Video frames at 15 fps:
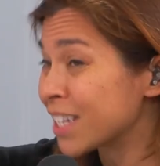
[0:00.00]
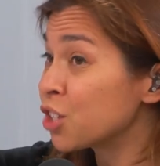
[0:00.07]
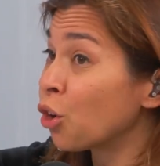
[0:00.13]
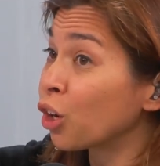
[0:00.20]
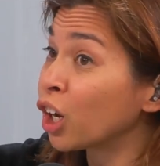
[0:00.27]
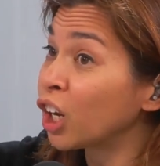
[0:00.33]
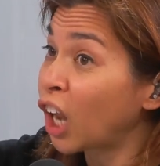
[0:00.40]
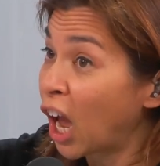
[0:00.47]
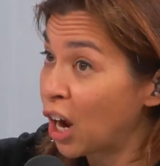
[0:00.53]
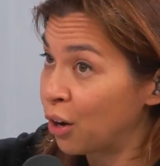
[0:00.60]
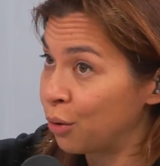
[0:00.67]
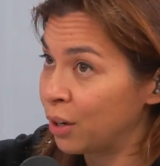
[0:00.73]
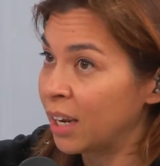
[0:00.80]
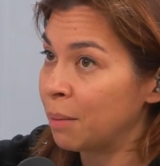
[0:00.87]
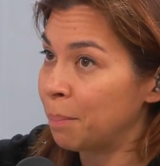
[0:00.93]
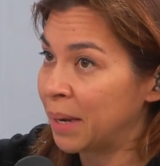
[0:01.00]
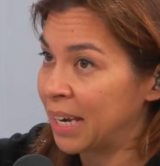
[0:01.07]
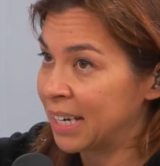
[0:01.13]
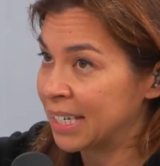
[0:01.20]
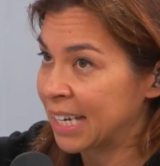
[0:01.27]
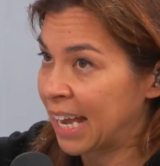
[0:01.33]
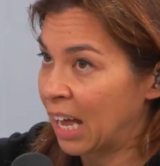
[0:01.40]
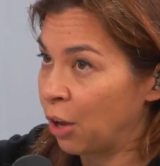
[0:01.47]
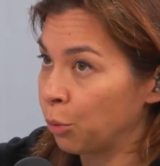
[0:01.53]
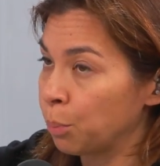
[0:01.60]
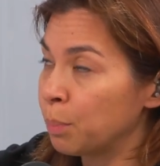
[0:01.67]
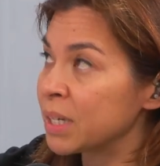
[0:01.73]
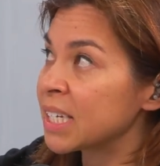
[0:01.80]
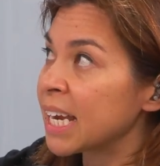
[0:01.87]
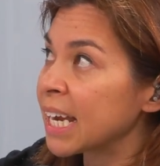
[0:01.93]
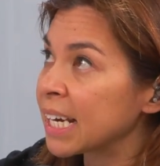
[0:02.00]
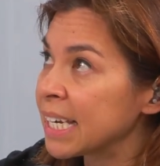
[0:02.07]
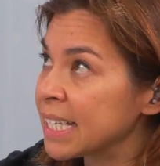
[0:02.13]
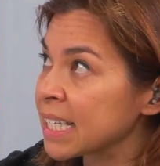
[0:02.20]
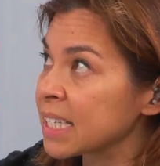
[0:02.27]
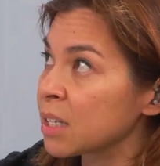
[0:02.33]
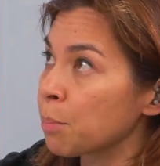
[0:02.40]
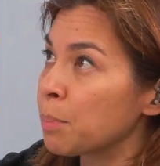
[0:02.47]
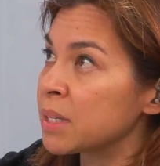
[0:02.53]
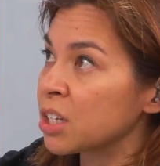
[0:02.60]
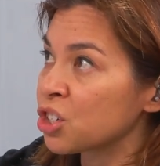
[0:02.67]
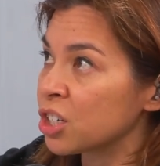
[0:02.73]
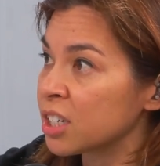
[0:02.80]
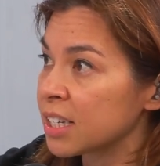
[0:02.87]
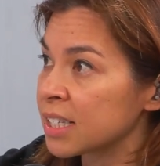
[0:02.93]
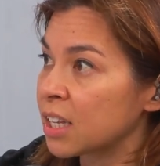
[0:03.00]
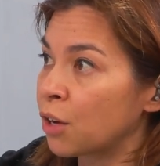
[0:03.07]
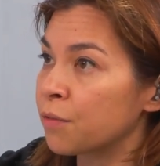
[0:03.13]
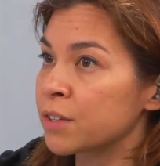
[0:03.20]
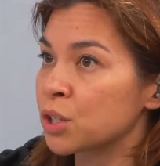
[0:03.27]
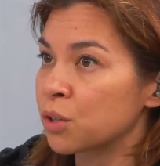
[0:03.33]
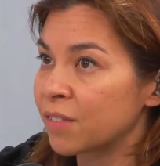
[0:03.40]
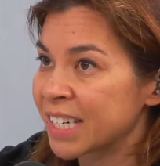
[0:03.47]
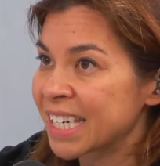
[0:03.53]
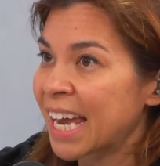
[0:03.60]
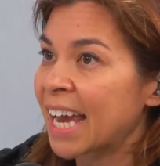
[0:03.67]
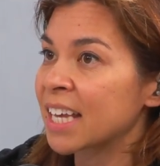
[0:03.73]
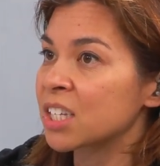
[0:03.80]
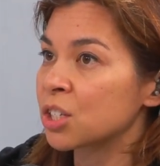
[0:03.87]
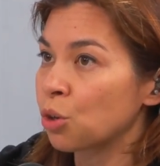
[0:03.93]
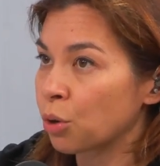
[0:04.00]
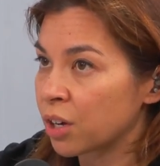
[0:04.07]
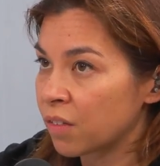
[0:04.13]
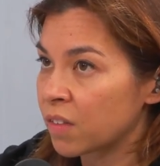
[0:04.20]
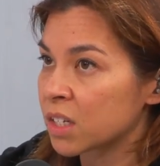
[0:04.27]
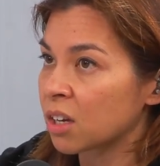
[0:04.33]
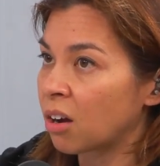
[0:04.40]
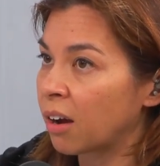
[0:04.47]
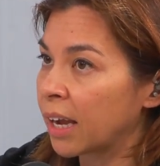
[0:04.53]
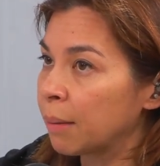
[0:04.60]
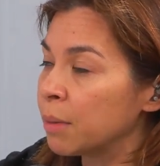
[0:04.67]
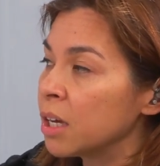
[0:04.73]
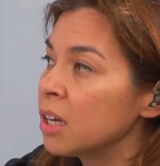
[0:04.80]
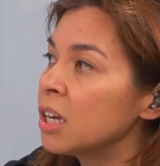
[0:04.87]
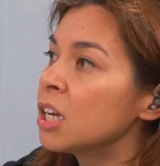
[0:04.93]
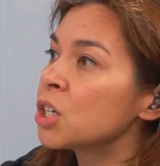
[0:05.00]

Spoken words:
It's not alone in being down, particularly since it positioned itself as sort of a tech stock at the time,